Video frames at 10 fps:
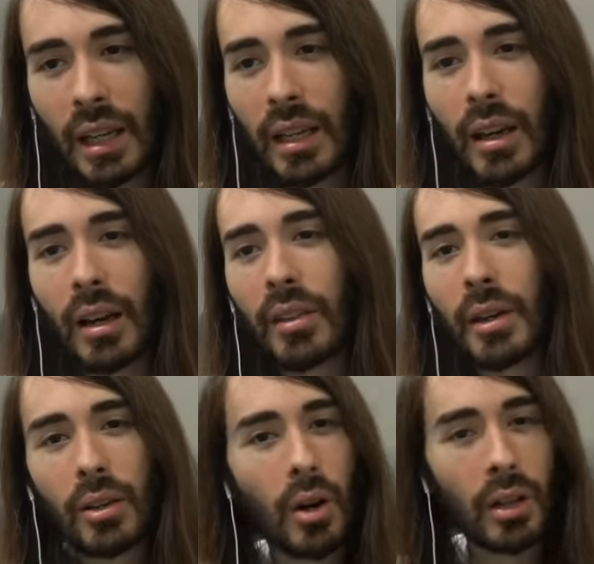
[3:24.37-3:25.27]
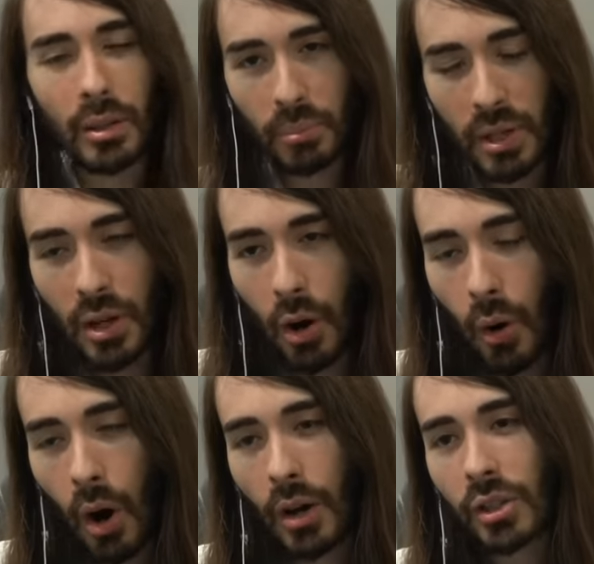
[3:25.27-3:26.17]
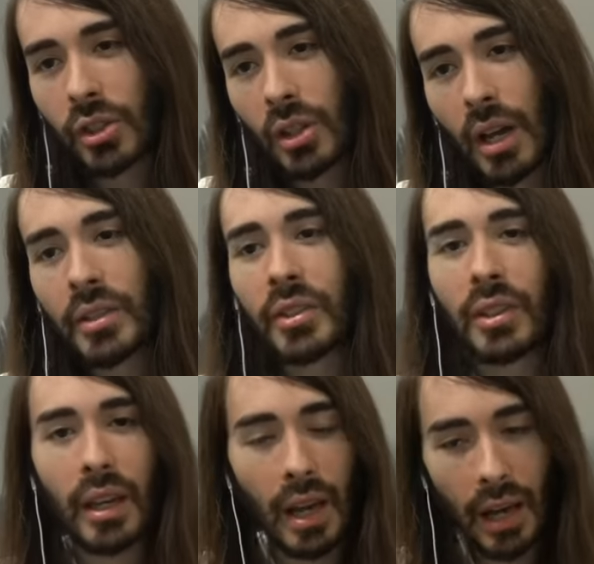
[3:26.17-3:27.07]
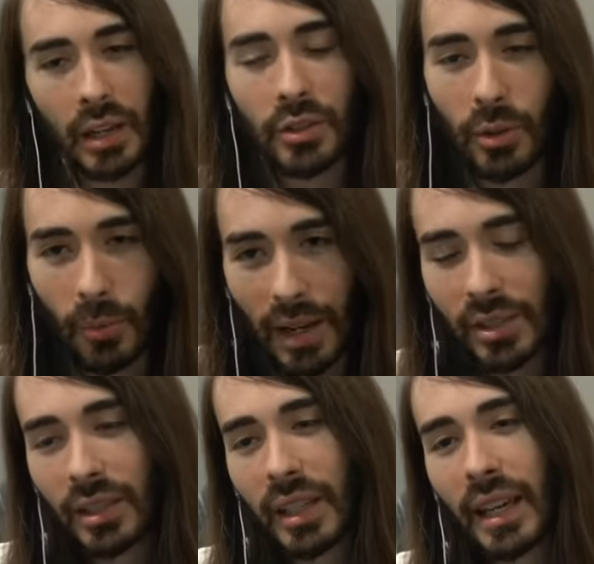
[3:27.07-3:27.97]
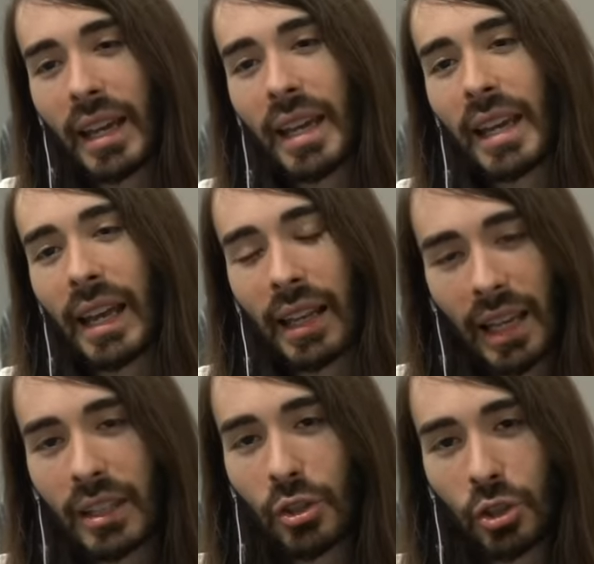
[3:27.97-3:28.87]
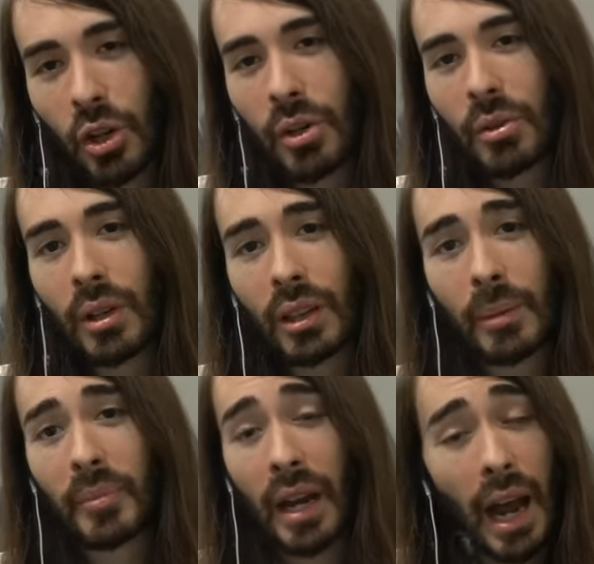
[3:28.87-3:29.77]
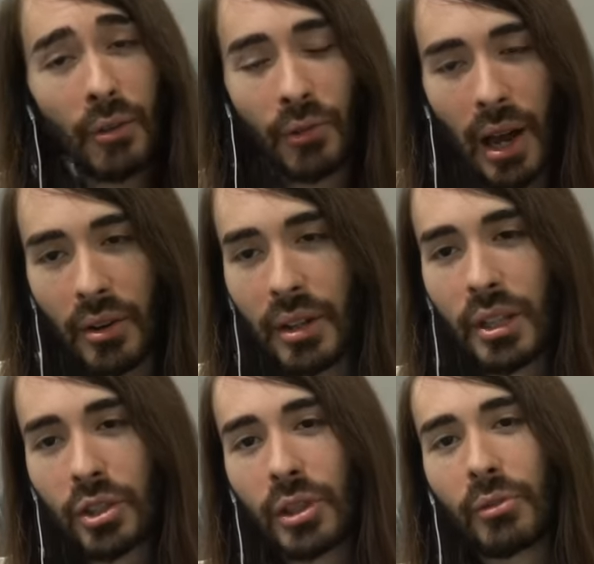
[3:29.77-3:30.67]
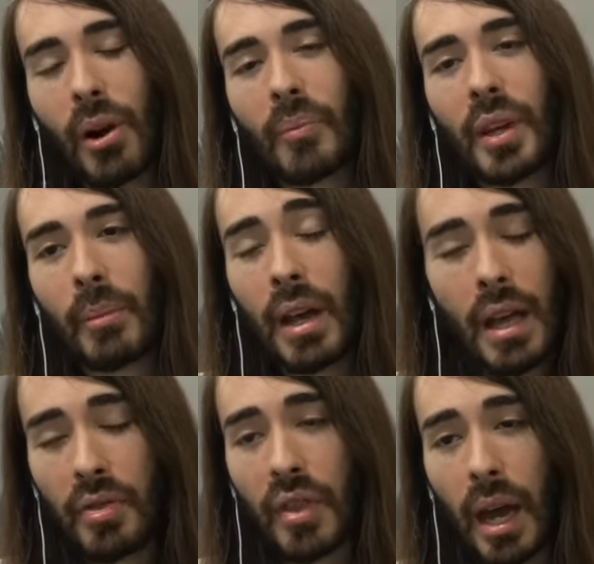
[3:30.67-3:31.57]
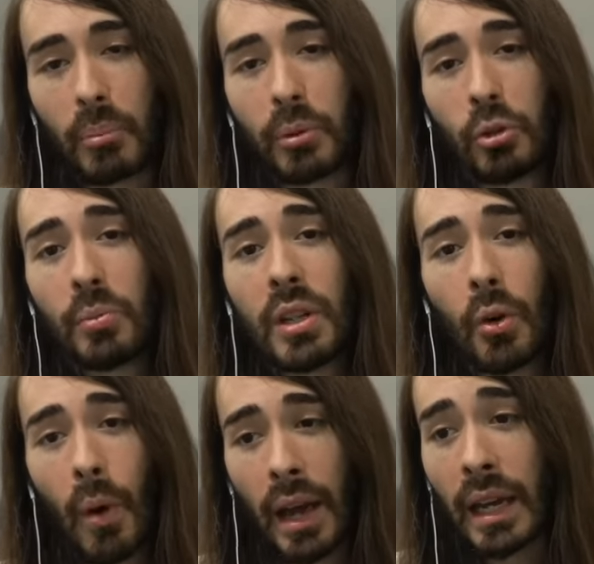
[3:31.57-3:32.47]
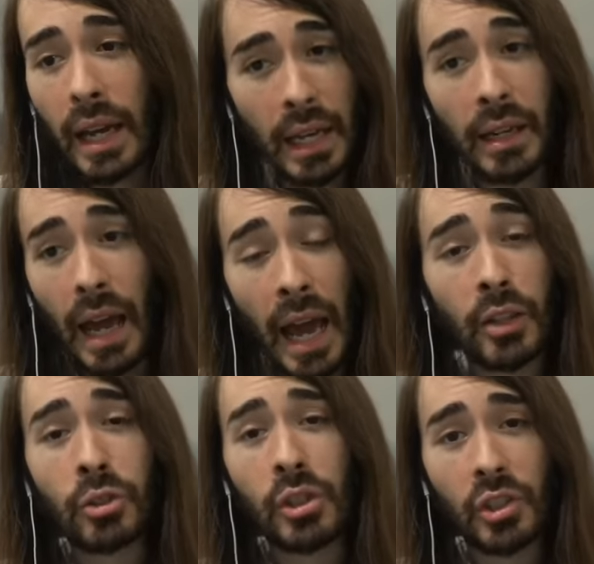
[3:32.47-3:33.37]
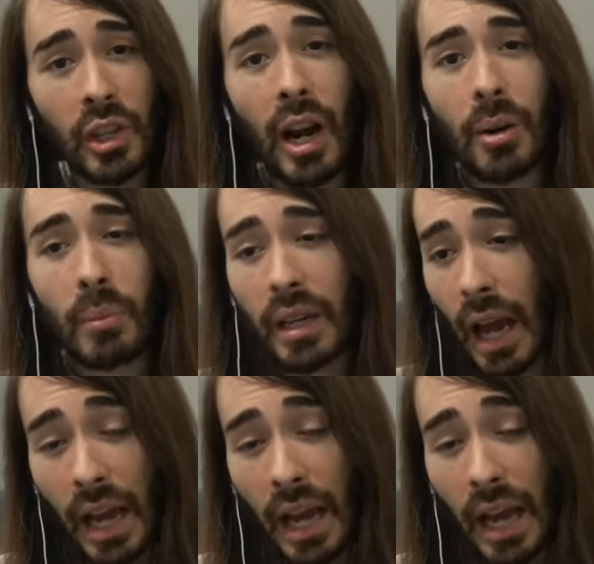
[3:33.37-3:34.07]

Uh, they call it POR stunts, and they got into wrestling. And I'd like to show you the clip that I found initially from them that blew me away and actually scared me.